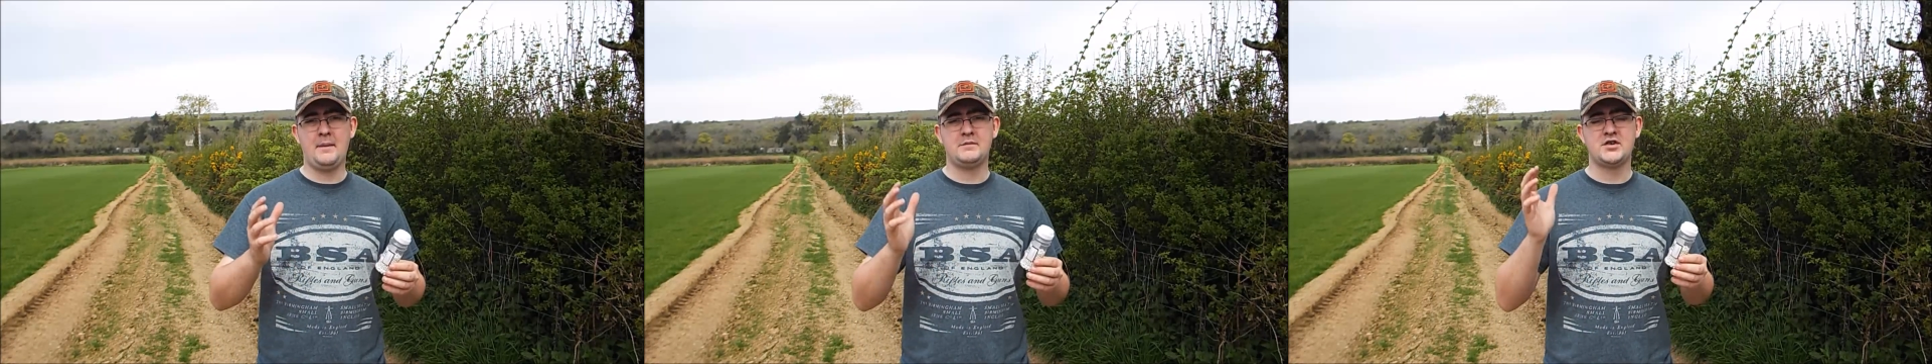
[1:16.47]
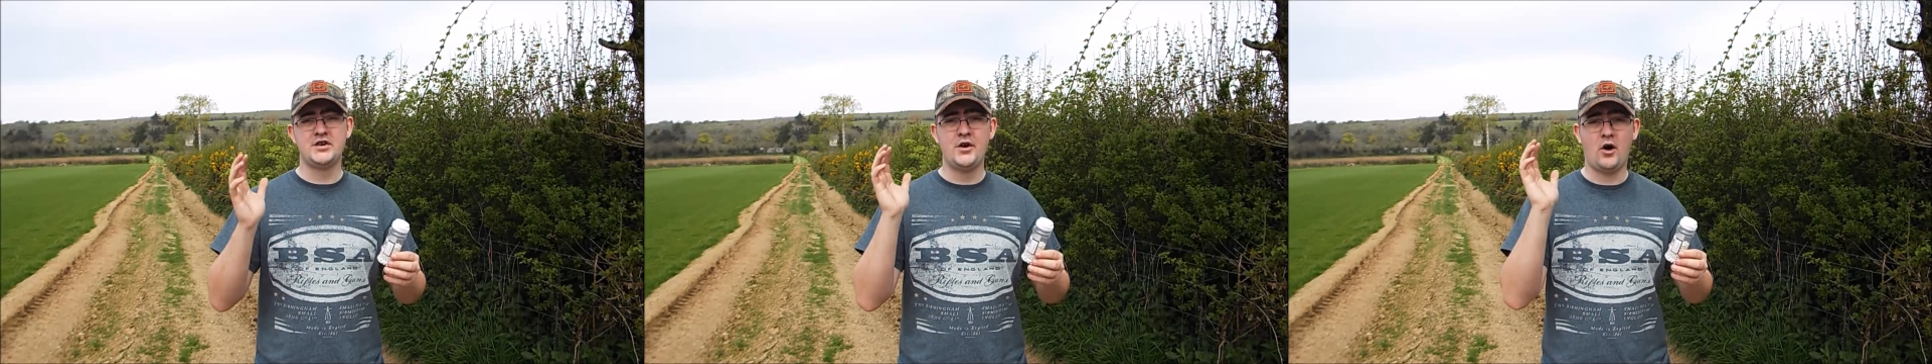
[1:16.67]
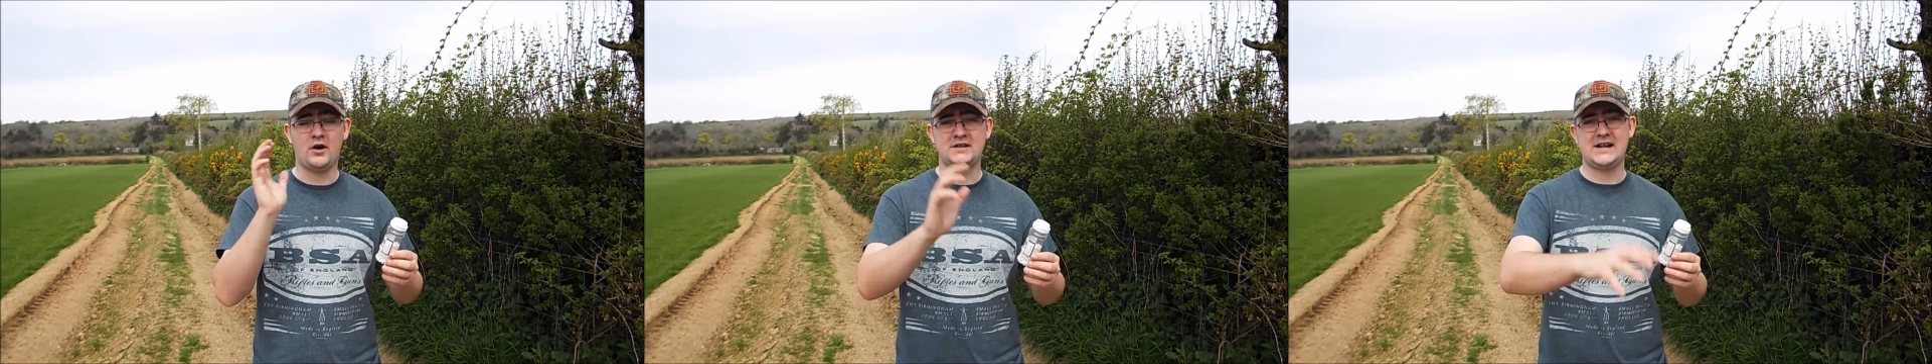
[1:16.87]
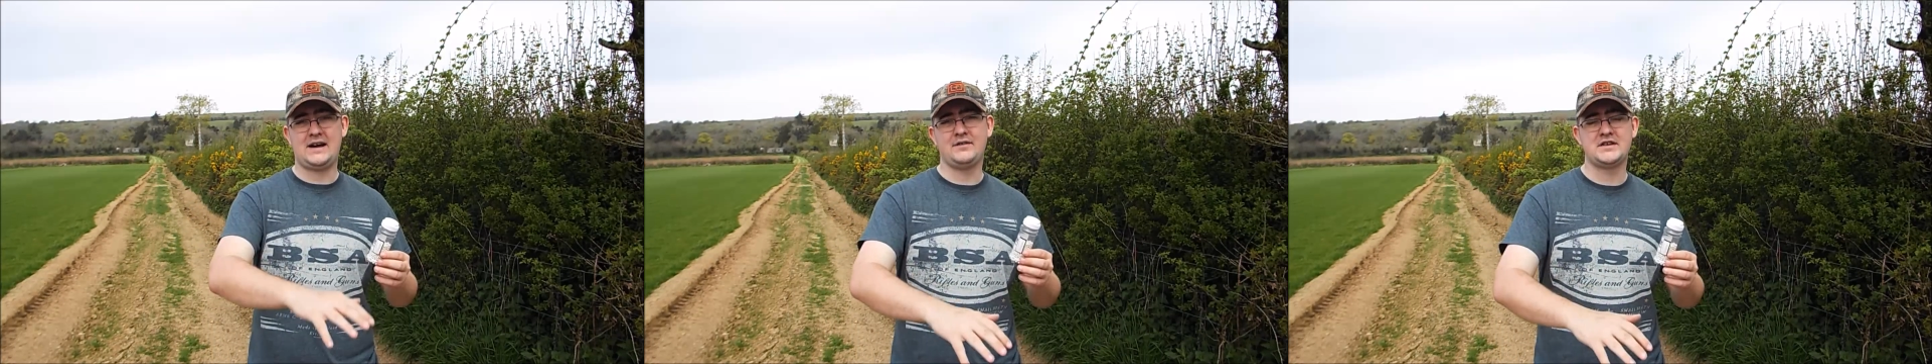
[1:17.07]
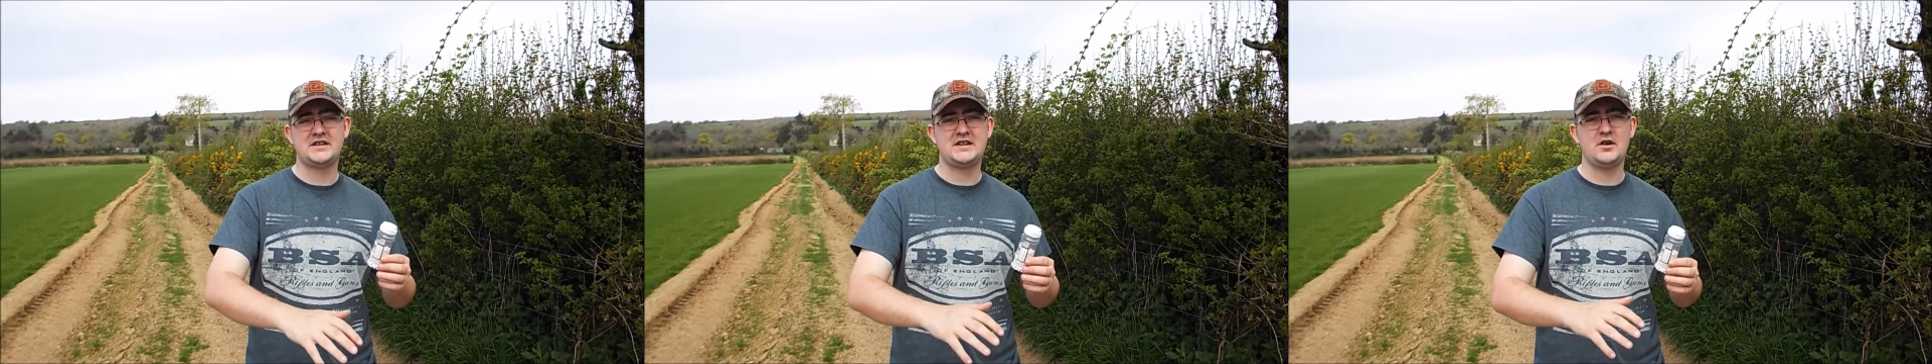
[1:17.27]
to knock
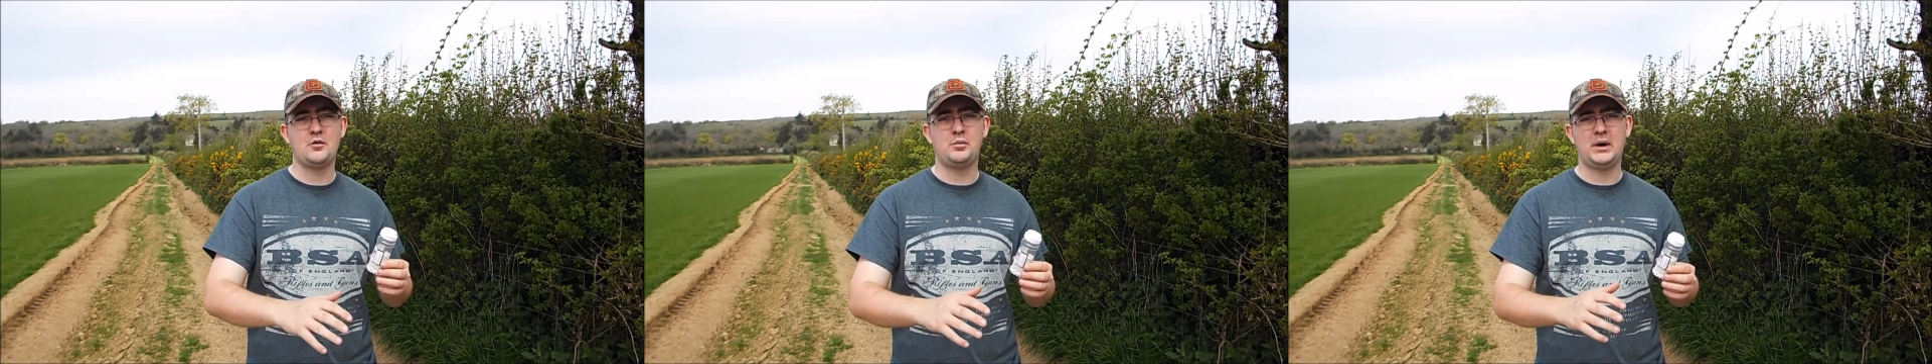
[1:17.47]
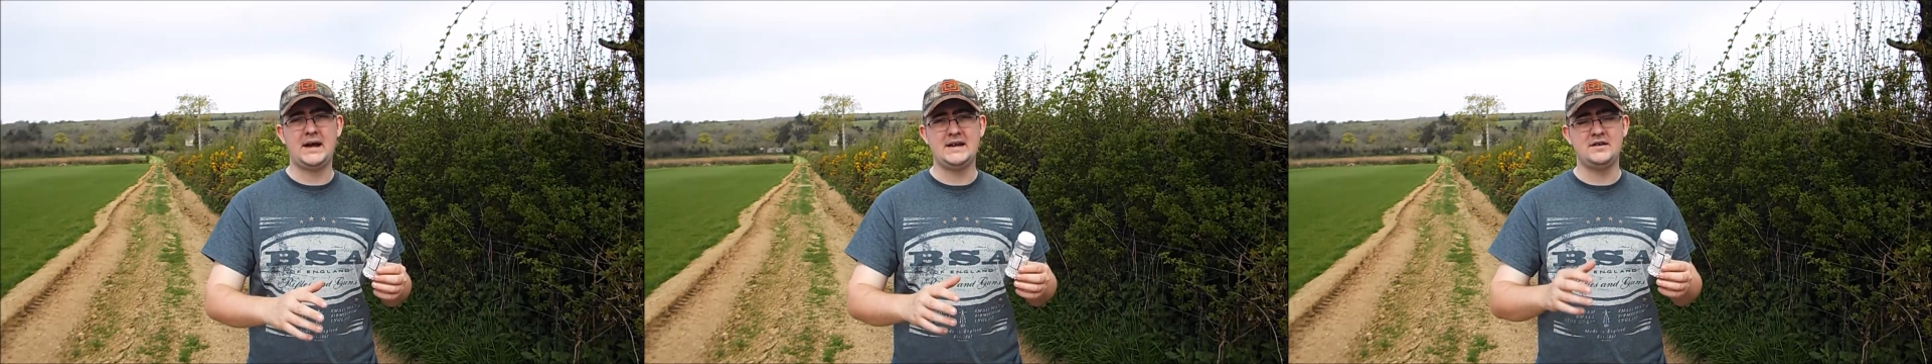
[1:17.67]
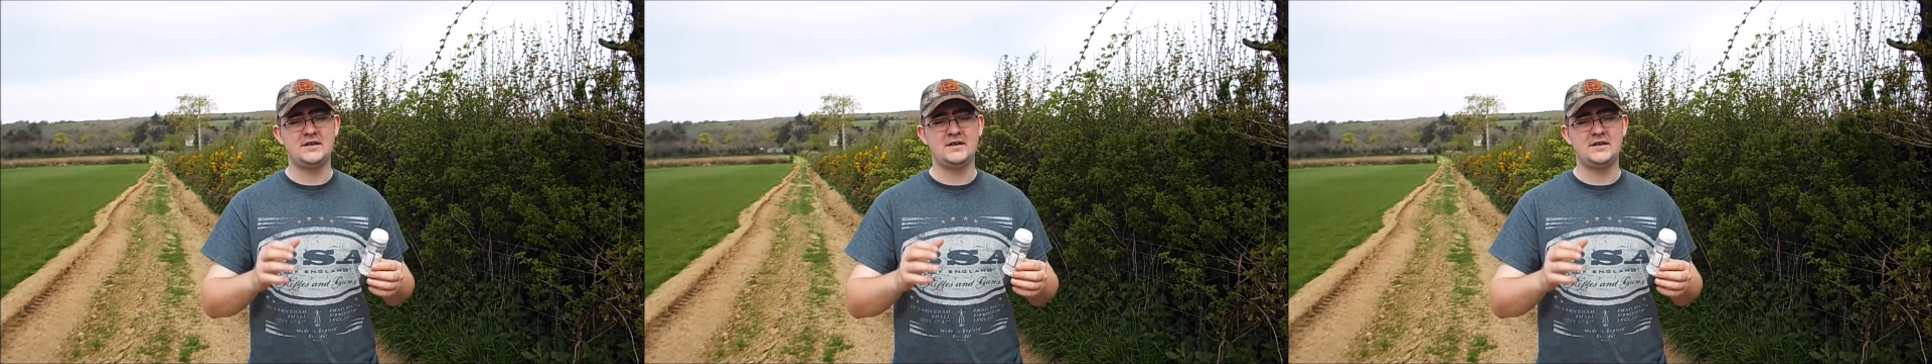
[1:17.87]
down the steel plate.